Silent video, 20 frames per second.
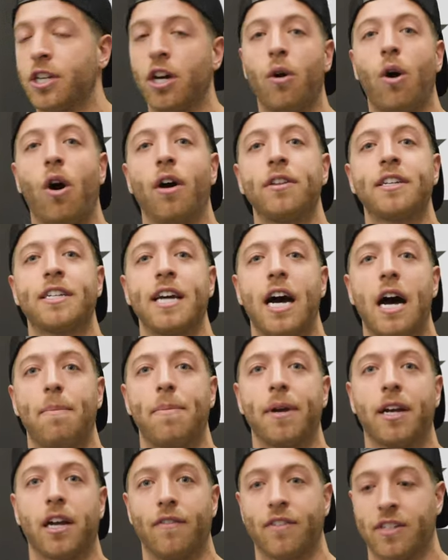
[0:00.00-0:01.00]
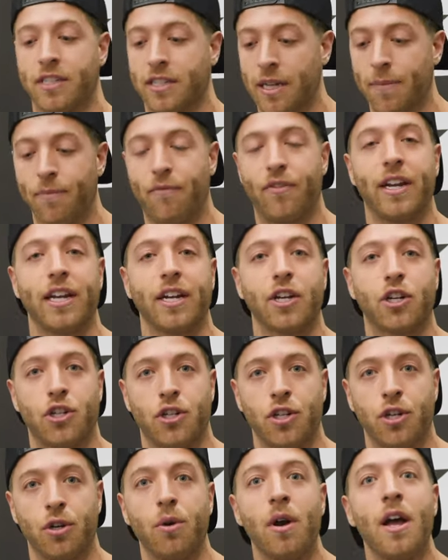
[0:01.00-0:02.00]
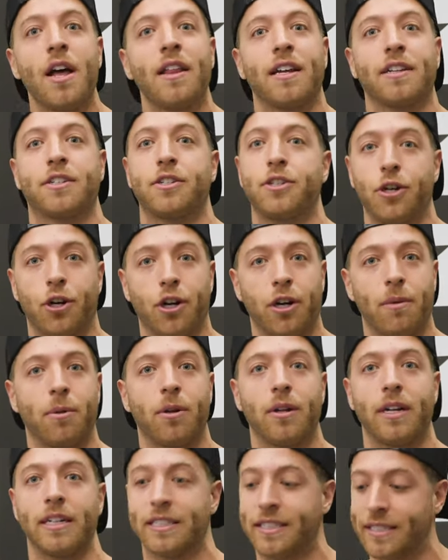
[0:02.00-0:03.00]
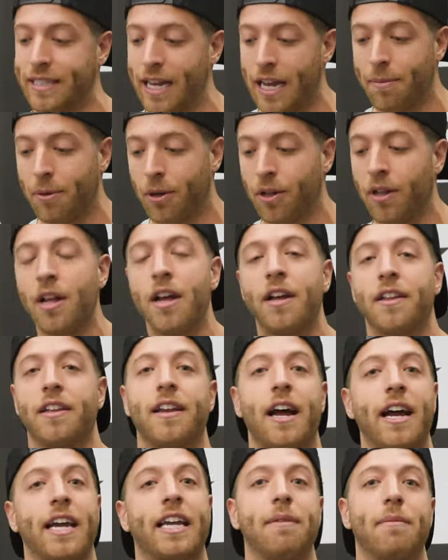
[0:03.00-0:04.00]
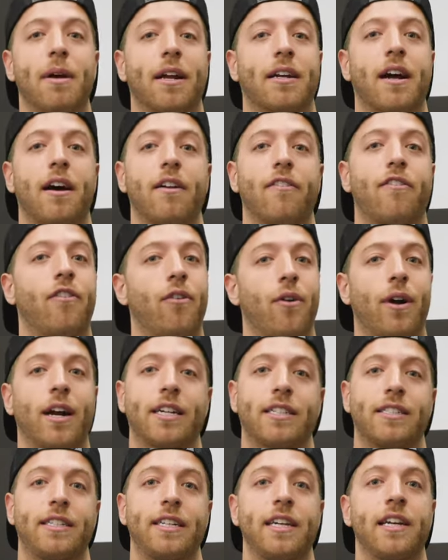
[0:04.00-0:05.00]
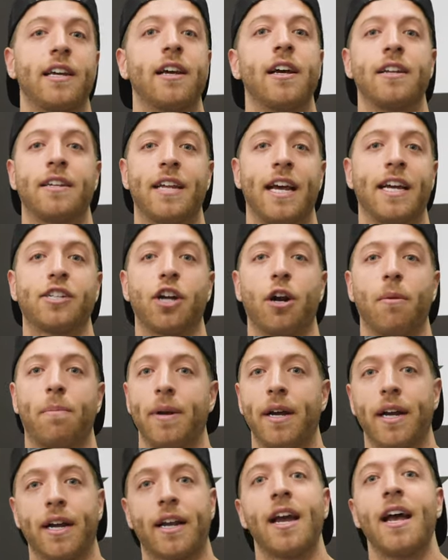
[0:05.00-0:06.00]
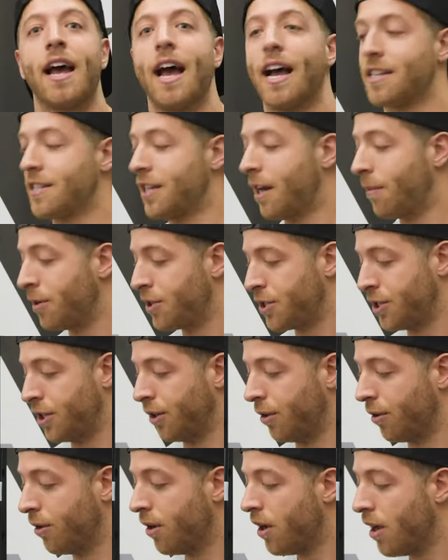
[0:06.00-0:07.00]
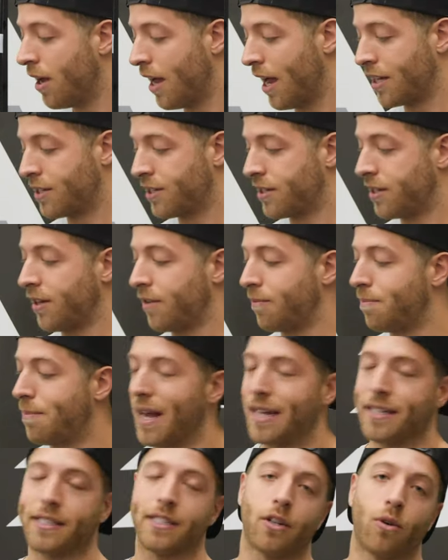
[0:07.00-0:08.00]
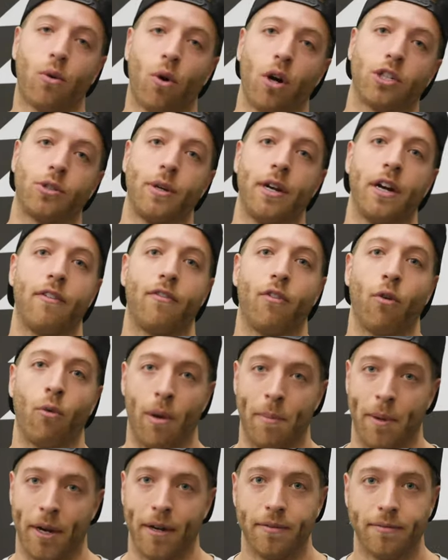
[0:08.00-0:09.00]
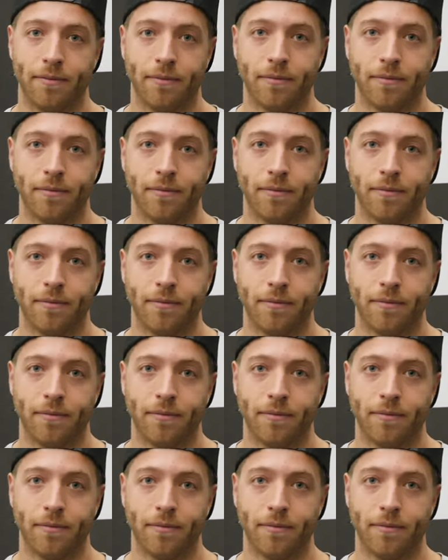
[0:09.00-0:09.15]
So on the topic of a slim fitting shoe that's durable and stable, the Nike Metcon 4XD takes our pick as number 2 as the best cross trainer for women.